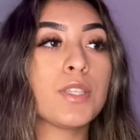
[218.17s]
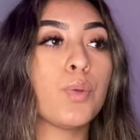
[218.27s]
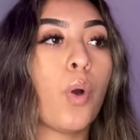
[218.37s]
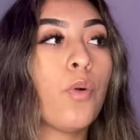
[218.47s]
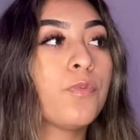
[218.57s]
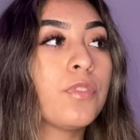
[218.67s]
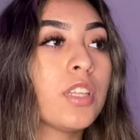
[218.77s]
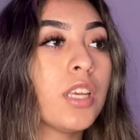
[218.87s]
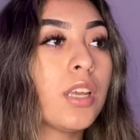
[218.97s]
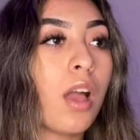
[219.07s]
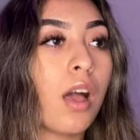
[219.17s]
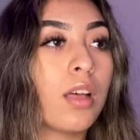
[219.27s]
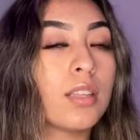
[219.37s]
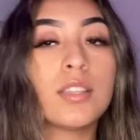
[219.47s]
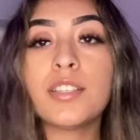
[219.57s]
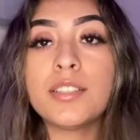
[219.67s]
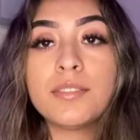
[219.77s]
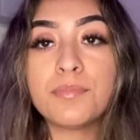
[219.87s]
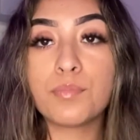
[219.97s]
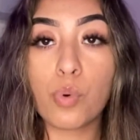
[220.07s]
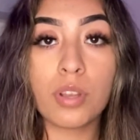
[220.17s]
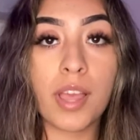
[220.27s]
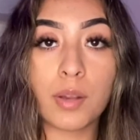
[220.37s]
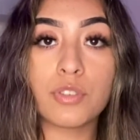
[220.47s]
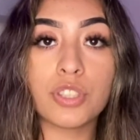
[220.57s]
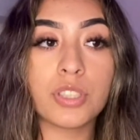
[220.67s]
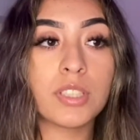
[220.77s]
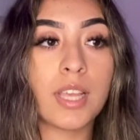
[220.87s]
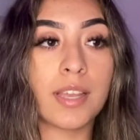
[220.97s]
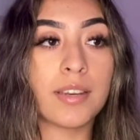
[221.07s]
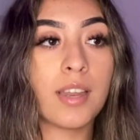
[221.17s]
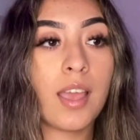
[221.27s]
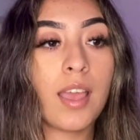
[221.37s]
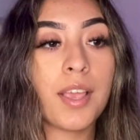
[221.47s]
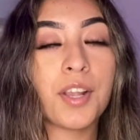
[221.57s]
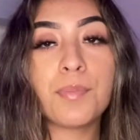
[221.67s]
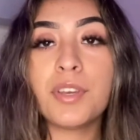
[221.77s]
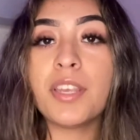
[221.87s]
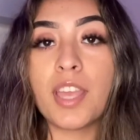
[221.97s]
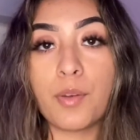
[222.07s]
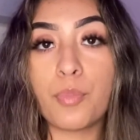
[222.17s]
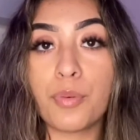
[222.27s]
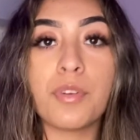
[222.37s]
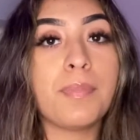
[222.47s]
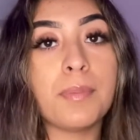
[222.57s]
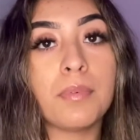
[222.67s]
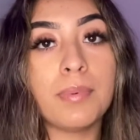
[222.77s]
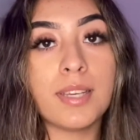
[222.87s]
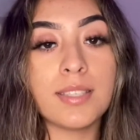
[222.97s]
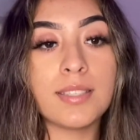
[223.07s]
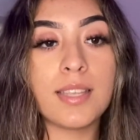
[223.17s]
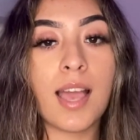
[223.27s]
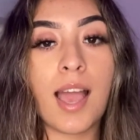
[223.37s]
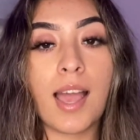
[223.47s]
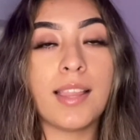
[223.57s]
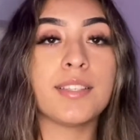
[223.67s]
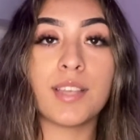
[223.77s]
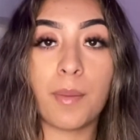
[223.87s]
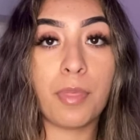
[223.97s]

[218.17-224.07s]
hopefully uh, learn more languages and communicate more with people because I like to help them